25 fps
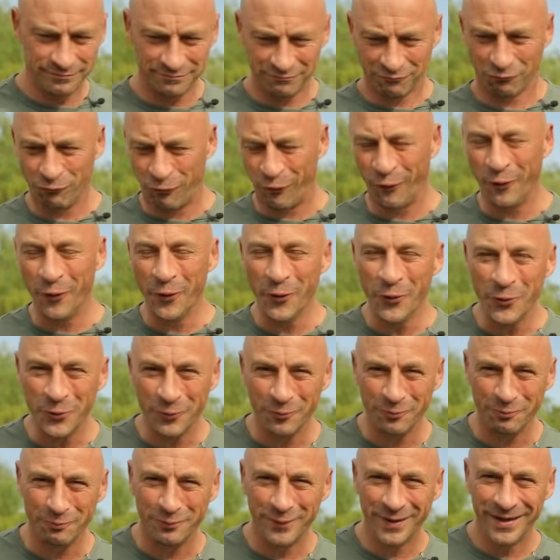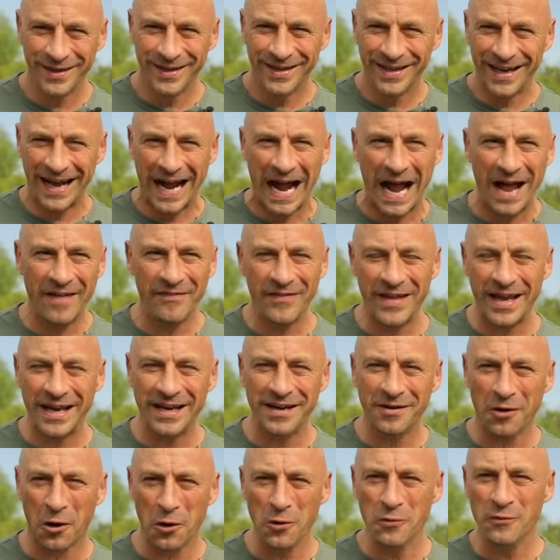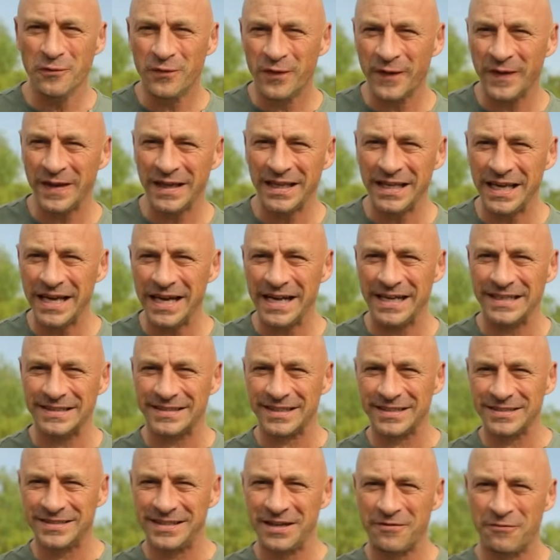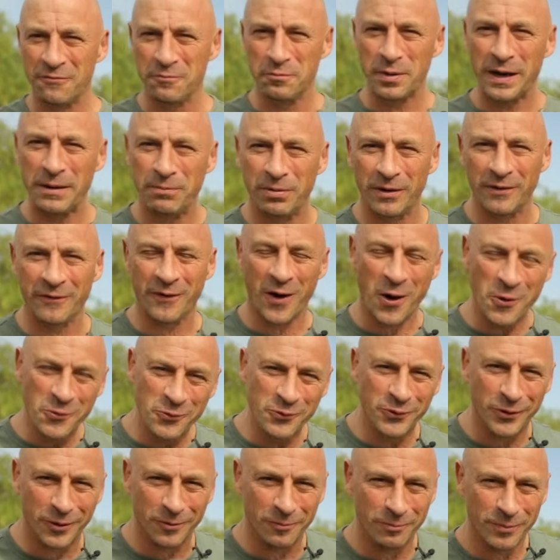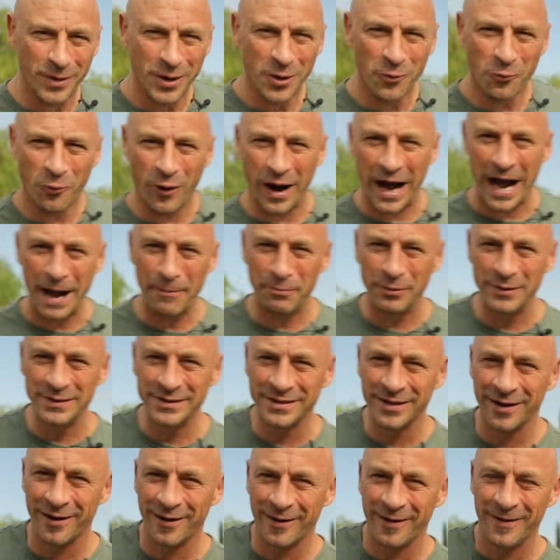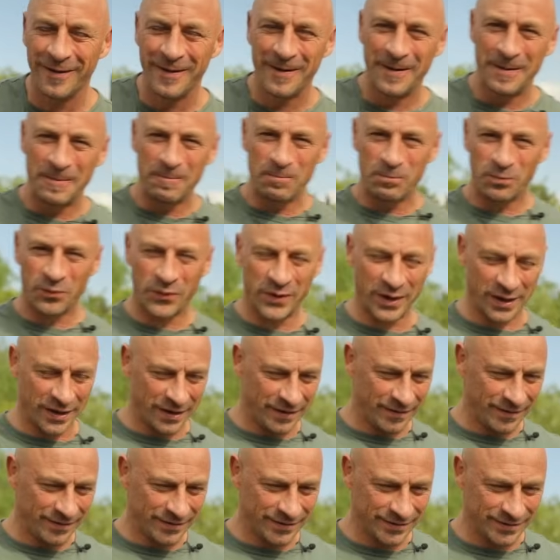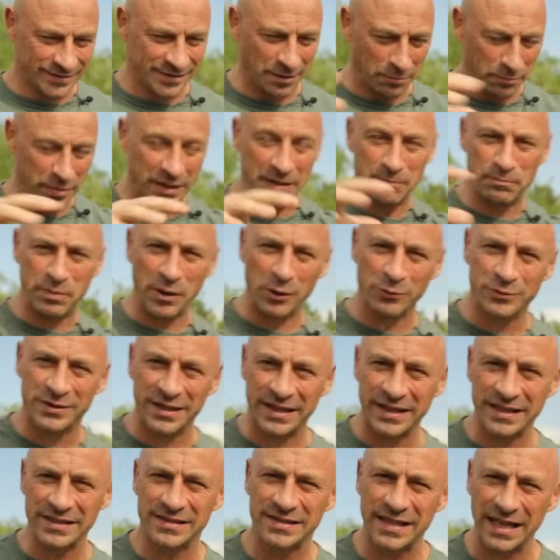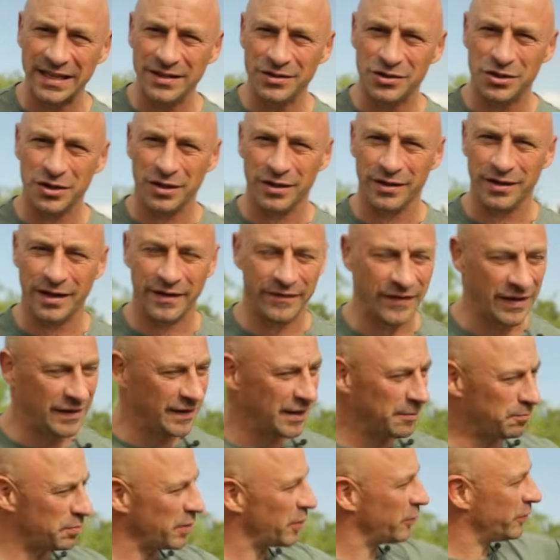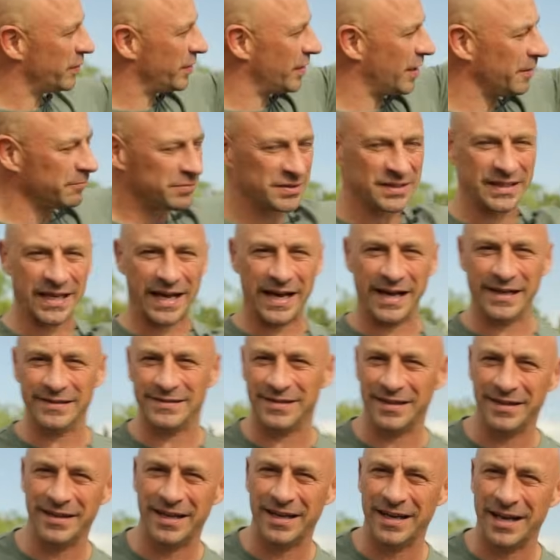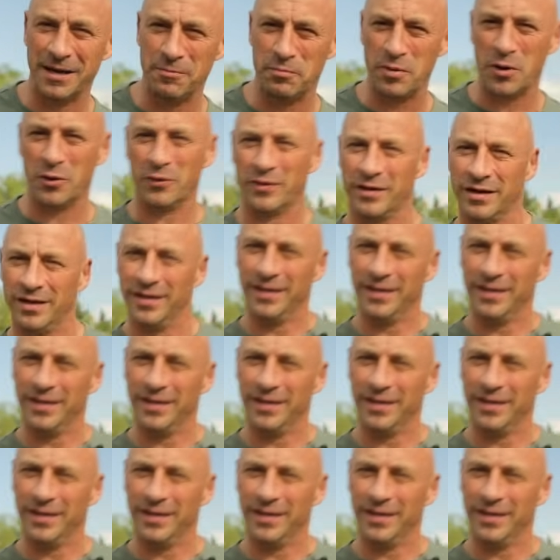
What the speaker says: room. And then over the years, as different people have owned them, what happens are that somebody builds an extension, and then they build an upstairs, and then they build